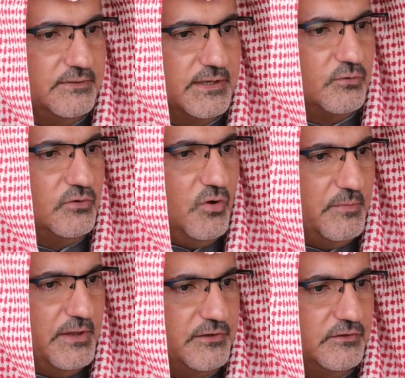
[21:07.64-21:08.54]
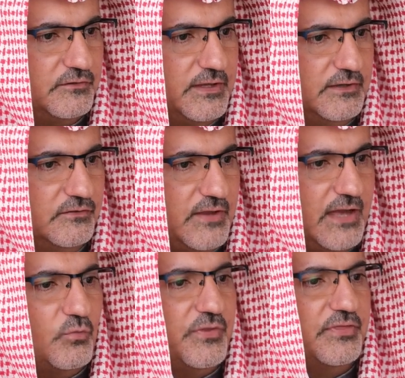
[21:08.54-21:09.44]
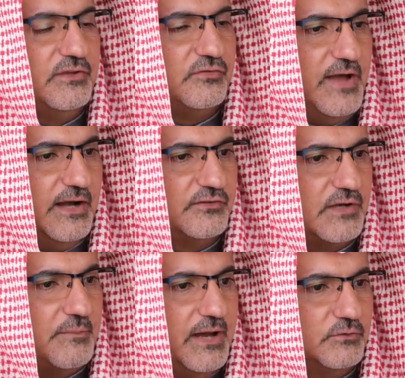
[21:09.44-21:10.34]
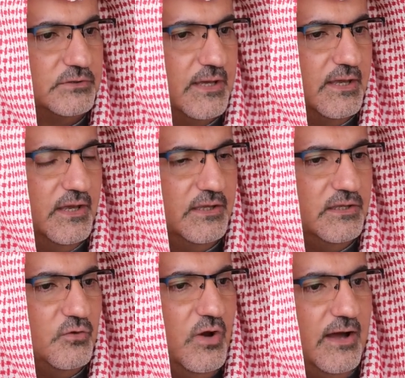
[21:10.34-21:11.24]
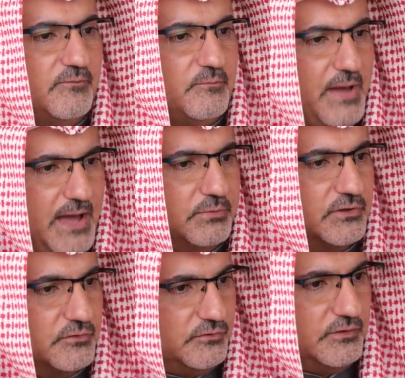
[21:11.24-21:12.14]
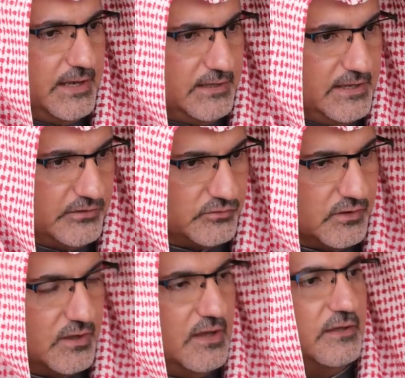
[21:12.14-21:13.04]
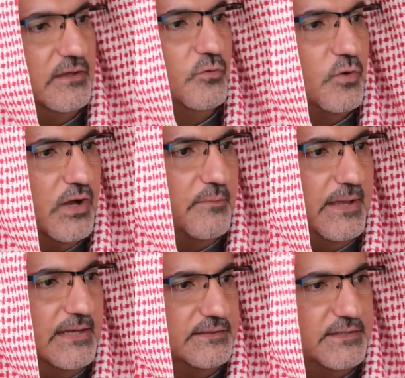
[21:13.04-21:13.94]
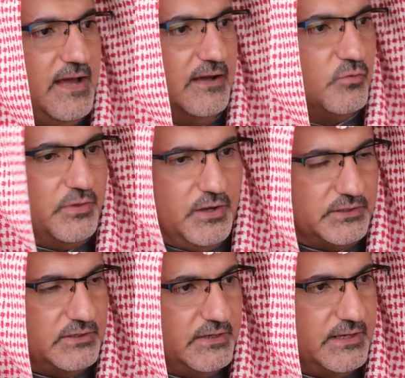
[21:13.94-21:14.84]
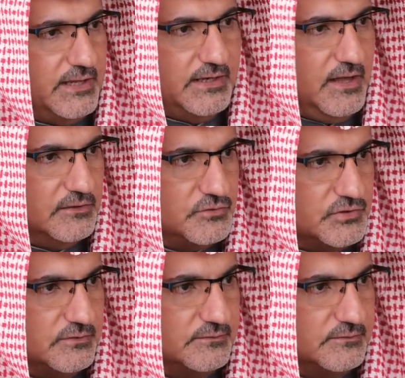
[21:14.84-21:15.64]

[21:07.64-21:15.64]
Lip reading: they don't know about these things, and when these facts come out, you have babblers like Yasser Qadi who come and attack without even any knowledge.